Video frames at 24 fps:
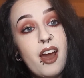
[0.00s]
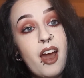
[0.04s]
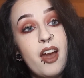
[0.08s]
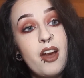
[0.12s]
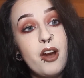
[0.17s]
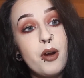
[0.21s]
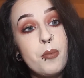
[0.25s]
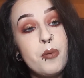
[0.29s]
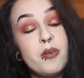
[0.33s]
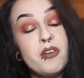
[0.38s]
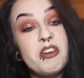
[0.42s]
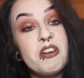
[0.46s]
I
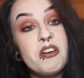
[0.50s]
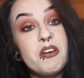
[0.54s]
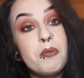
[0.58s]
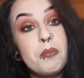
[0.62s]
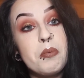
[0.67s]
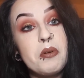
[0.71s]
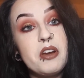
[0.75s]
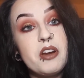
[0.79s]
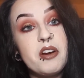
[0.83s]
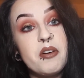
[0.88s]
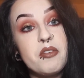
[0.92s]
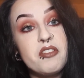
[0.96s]
opened it up
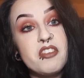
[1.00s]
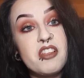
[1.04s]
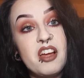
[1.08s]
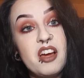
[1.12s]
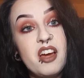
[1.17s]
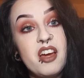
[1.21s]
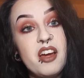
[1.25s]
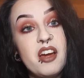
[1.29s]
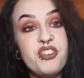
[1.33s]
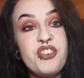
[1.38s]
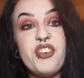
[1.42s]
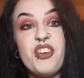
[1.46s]
and I was
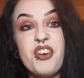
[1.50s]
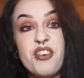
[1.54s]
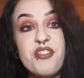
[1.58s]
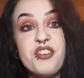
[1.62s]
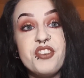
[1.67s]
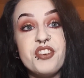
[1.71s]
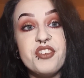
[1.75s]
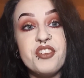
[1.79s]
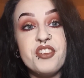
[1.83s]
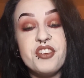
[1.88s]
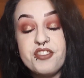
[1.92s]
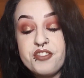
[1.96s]
like,
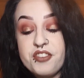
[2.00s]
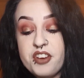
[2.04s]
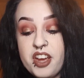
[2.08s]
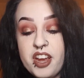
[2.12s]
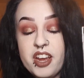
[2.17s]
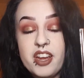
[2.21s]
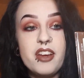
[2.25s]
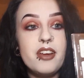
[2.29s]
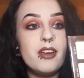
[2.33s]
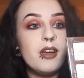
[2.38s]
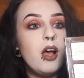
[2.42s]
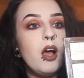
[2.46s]
definitely
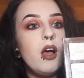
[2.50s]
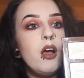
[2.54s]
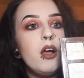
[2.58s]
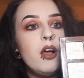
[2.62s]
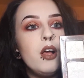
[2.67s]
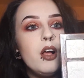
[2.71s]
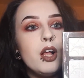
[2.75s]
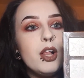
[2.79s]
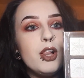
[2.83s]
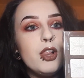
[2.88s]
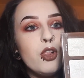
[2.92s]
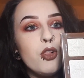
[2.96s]
fake.
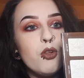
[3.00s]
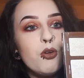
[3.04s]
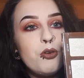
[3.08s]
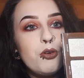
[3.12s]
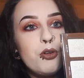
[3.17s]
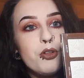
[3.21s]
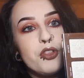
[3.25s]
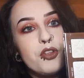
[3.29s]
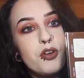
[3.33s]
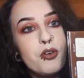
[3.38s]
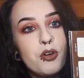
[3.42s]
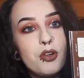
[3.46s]
Look at
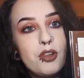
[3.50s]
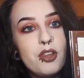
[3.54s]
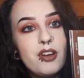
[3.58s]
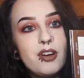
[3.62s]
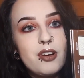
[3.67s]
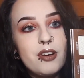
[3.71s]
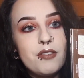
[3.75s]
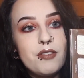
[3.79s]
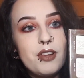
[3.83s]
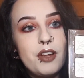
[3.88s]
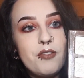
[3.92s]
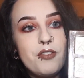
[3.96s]
the colour
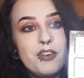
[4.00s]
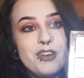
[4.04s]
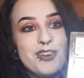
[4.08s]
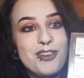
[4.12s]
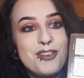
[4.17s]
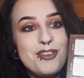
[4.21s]
of Lavender